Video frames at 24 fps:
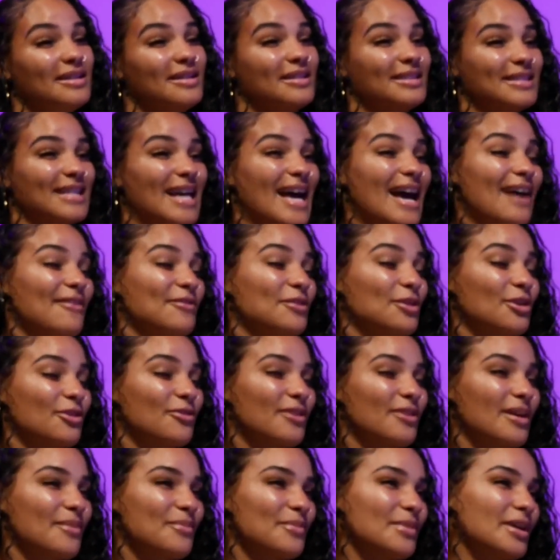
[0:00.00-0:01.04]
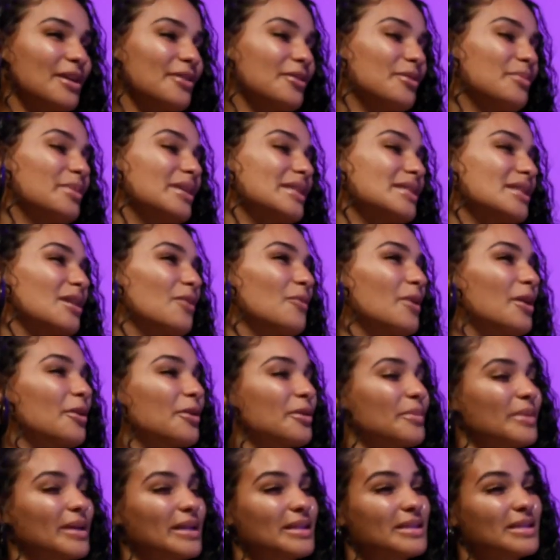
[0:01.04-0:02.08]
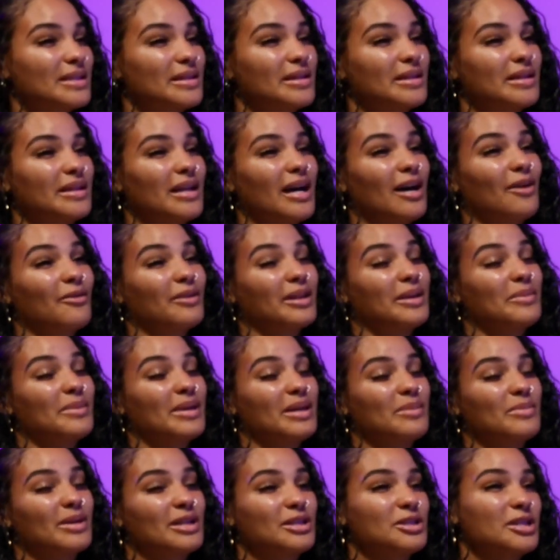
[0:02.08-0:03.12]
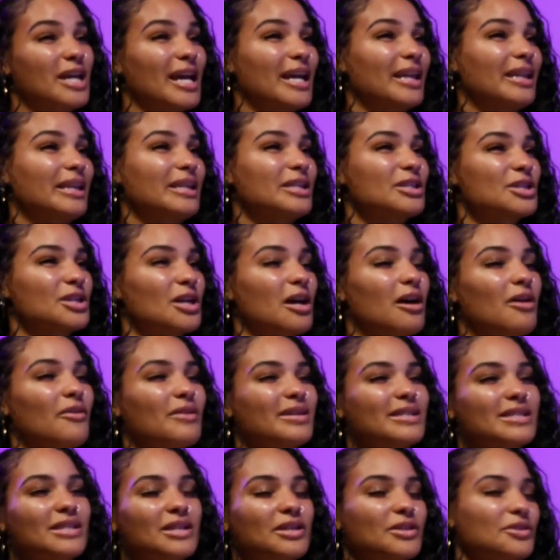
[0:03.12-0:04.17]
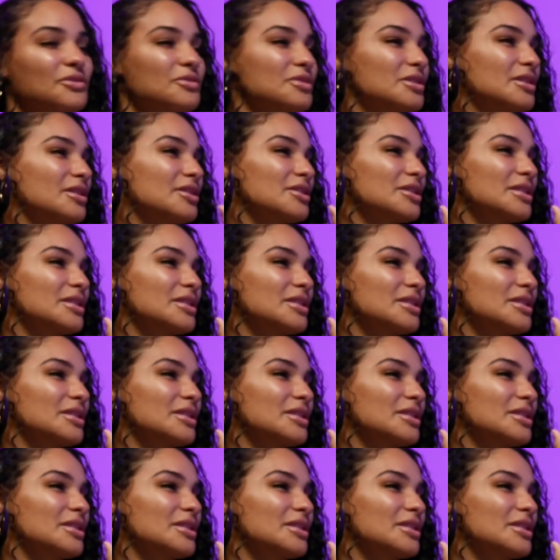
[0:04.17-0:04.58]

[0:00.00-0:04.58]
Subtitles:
to have your grandmother be so welcoming to not only me, but Jaylee, she always includes her.